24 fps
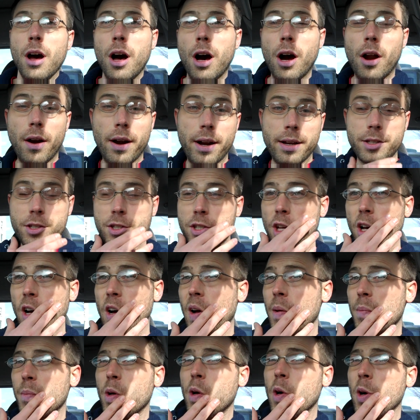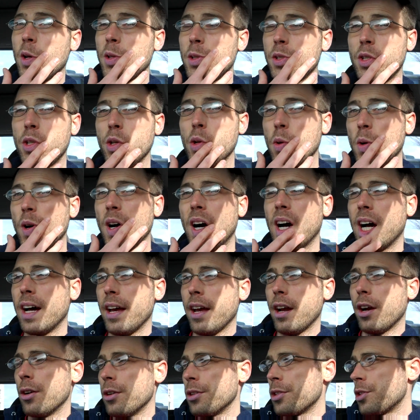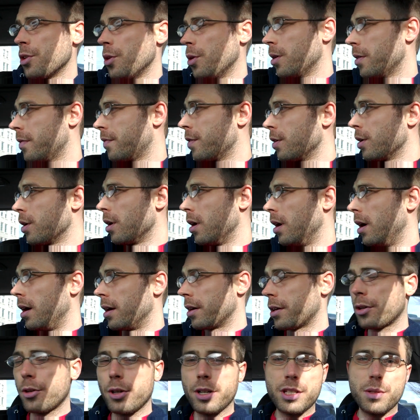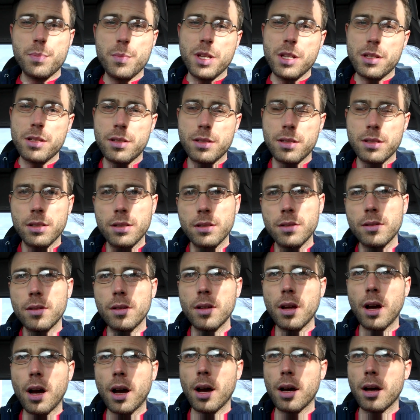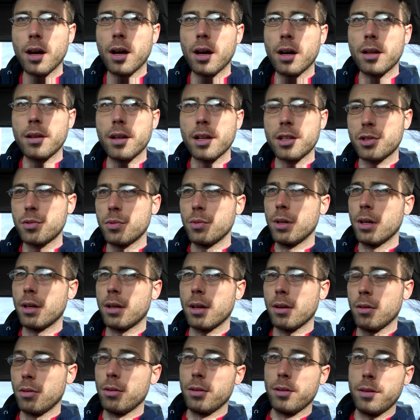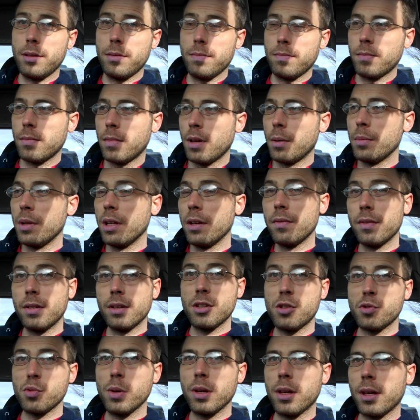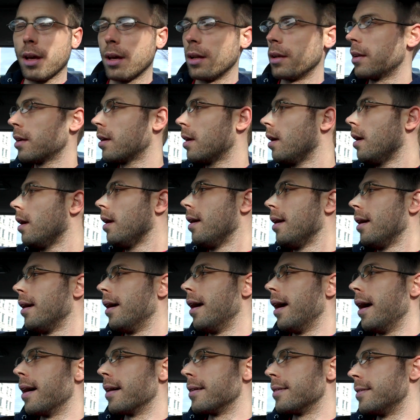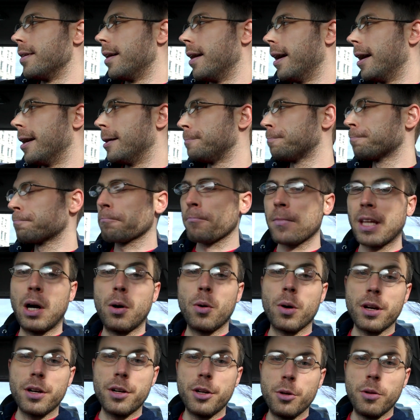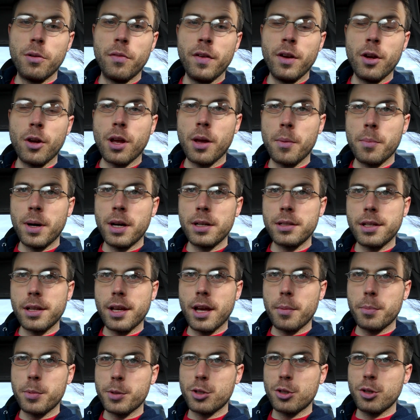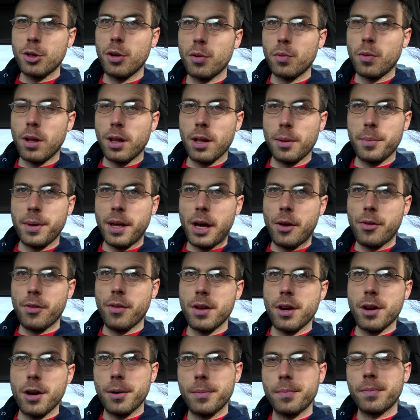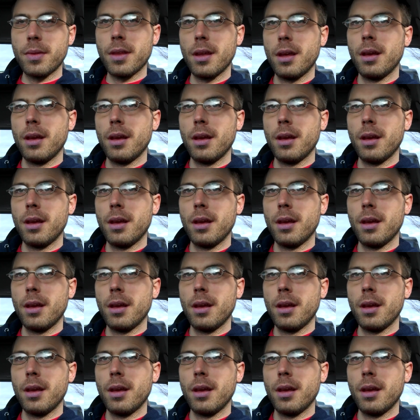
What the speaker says: Alright, so I'm going to Arizona for Christmas next week. Well, I'm leaving this weekend. And I want to do a video game hunting episode while I'm down there.